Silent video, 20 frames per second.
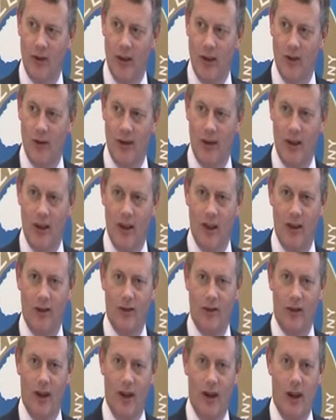over the
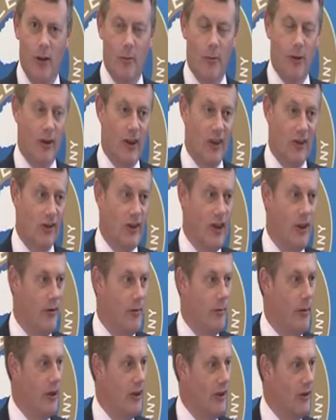years, but it's never
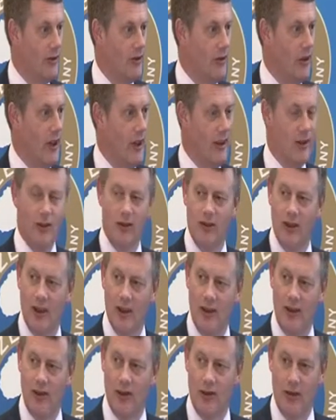been a standard
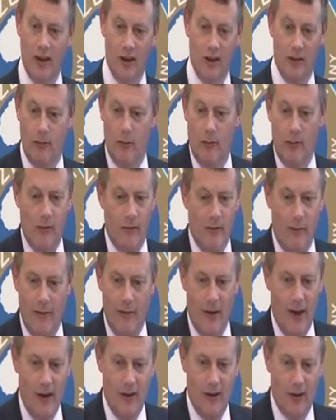deletion.
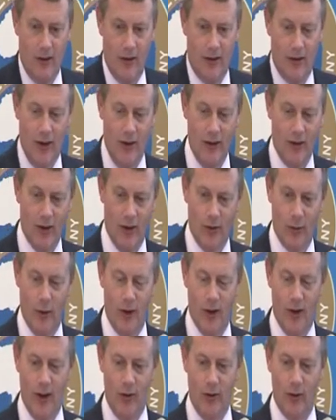It's just
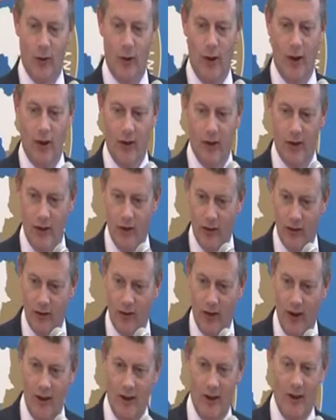one of those quirks.
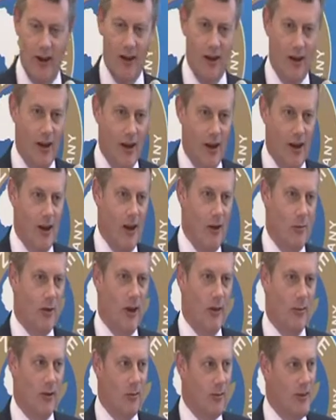
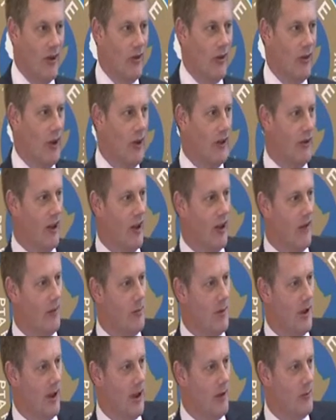Perhaps it'd be a sad day if
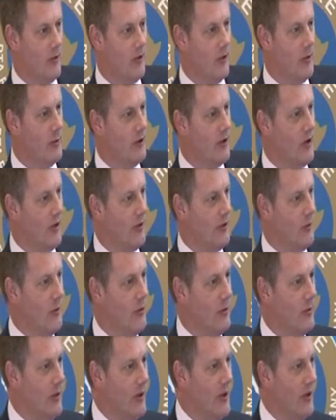it became too
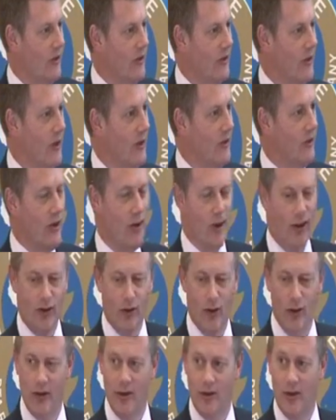predictable, but it
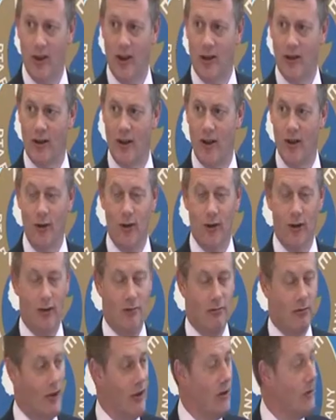starts off as an
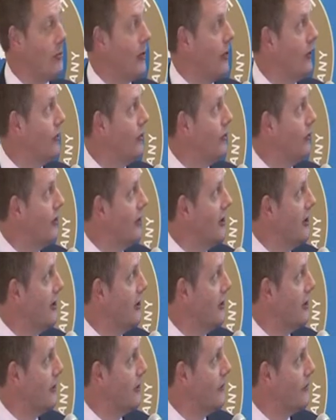exclusion and the brokers delete
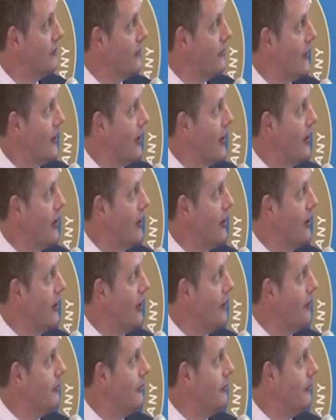that.
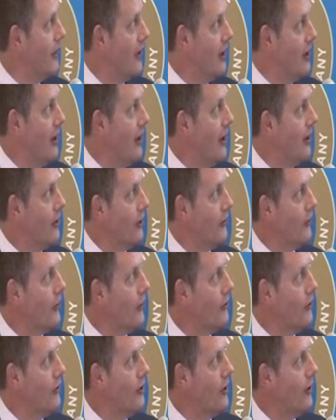And I've
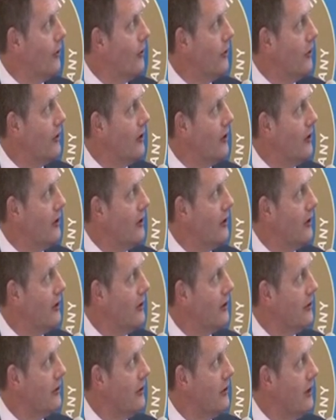got no idea.
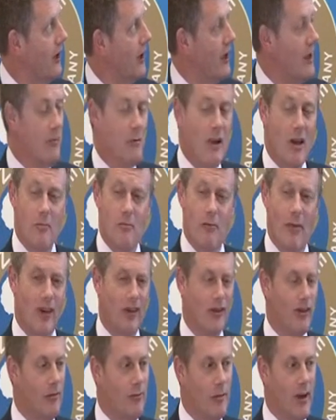It
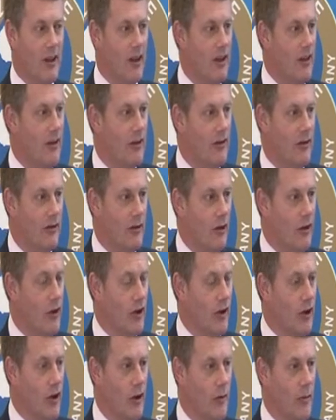must have been an
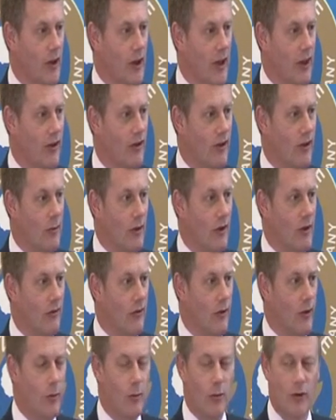accumulation when the
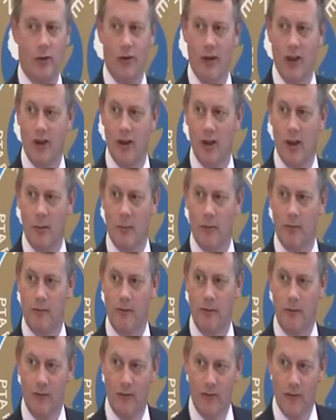form was originally
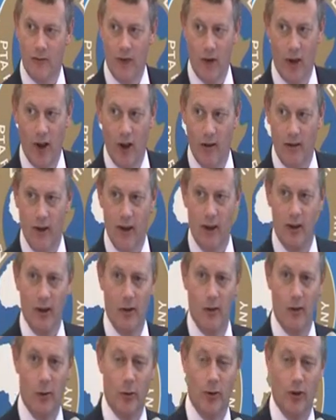drafted,
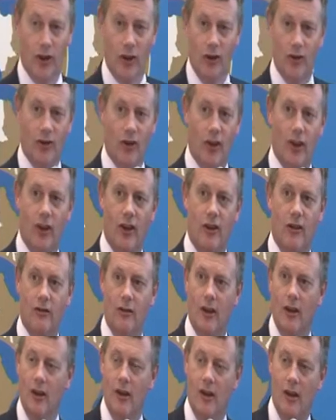that there was a concern
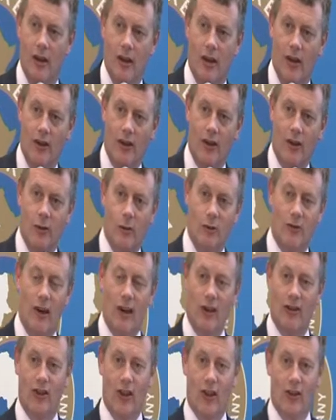that there were
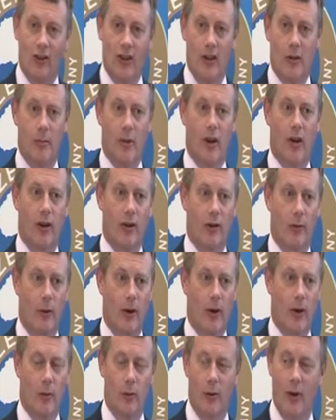assets in a part of the
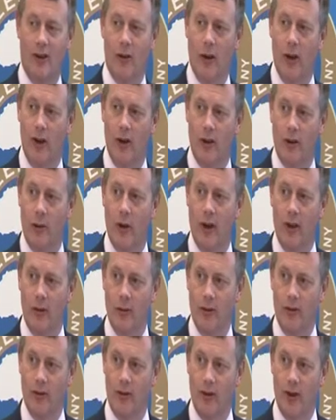world where earthquake
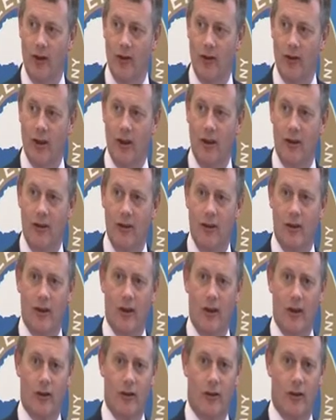was a risk, and
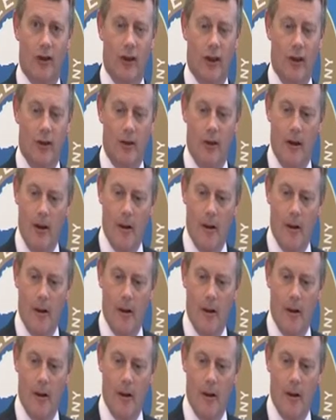that